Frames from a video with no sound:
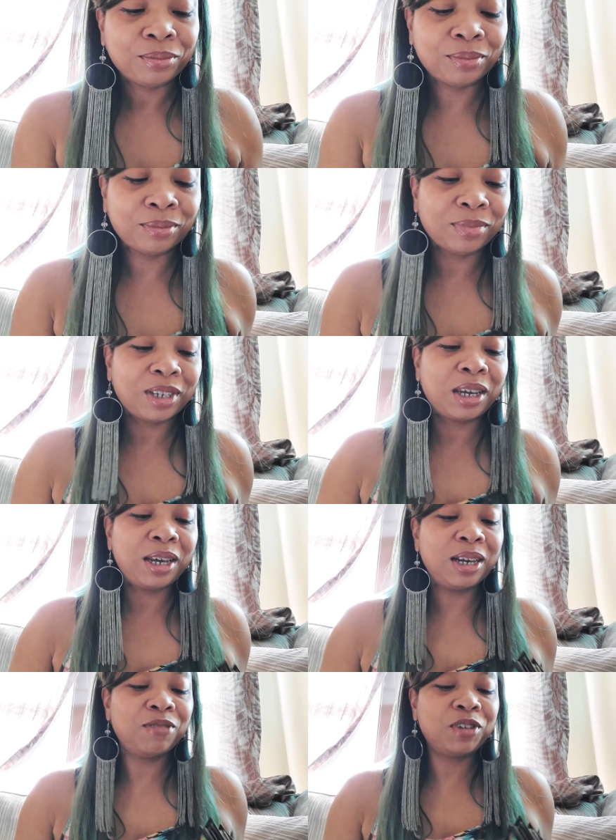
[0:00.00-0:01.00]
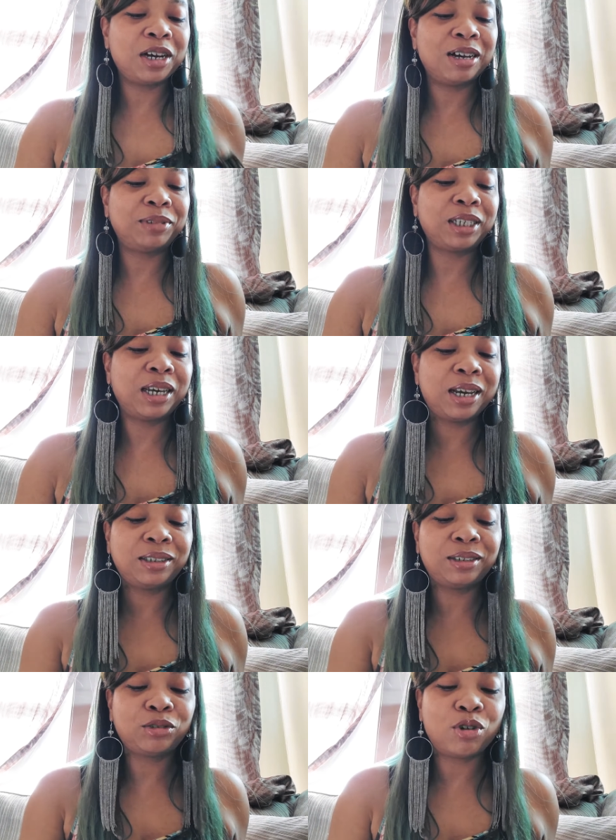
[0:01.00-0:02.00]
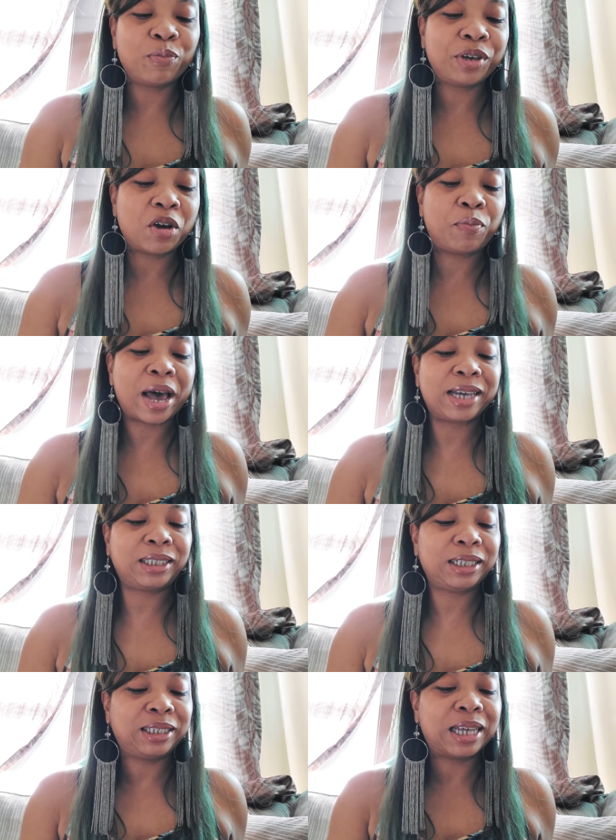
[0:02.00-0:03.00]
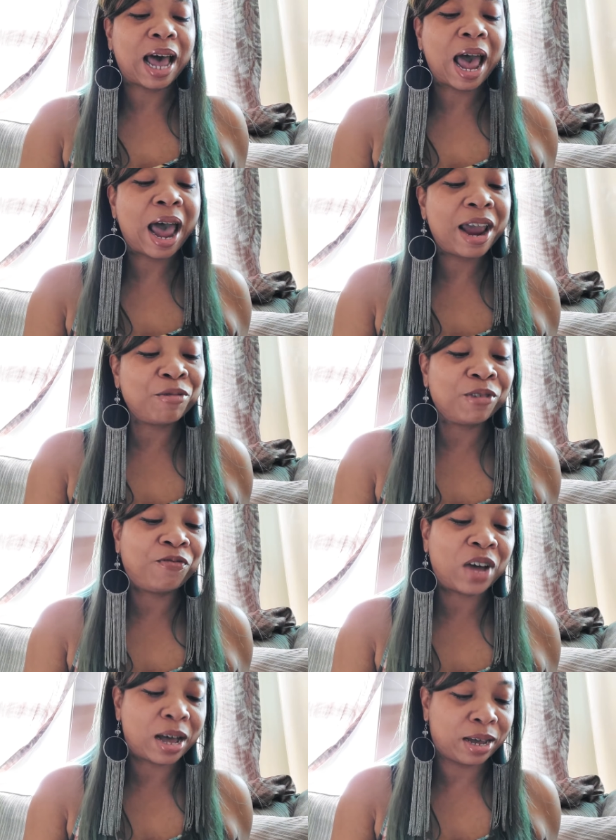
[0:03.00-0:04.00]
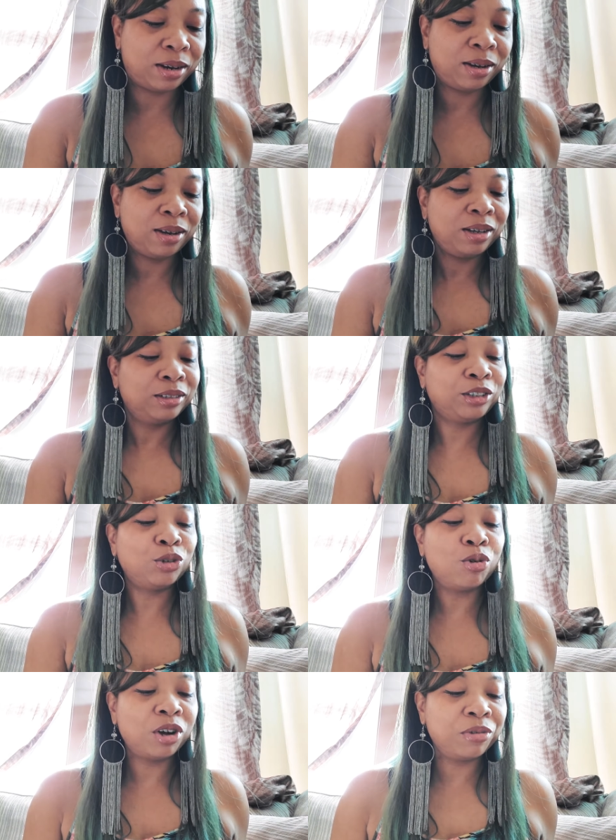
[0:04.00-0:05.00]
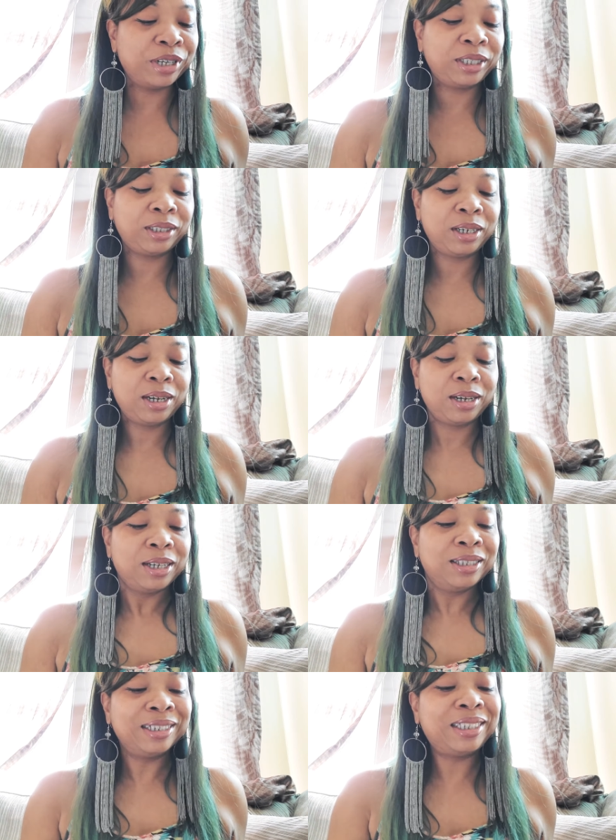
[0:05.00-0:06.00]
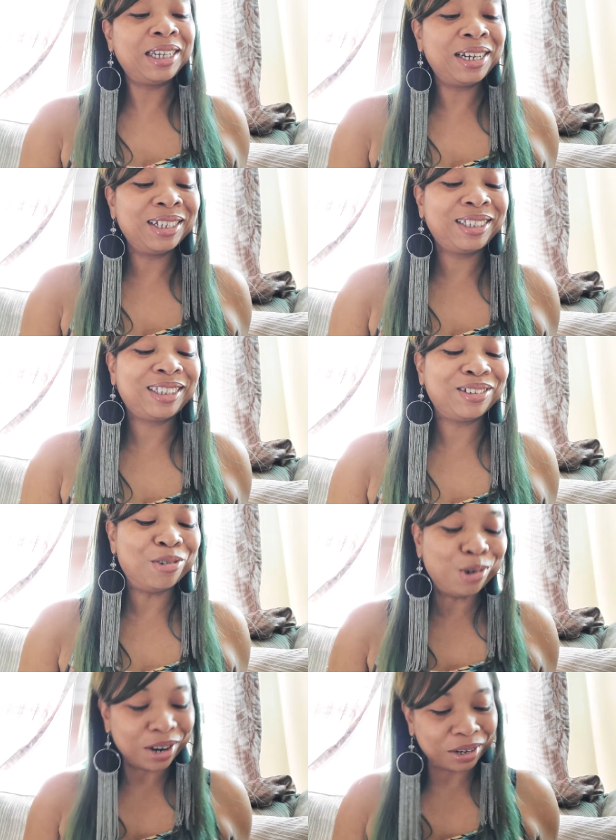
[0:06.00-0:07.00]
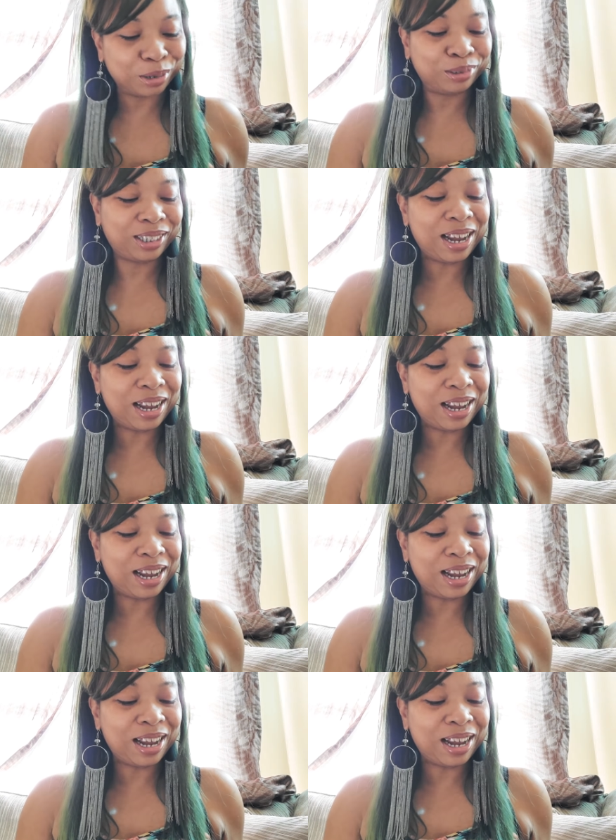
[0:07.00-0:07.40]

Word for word: Mm, King of Cups, Cancer, Scorpio, Pisces, the Hierophant, Taurus, the Ten of Swords,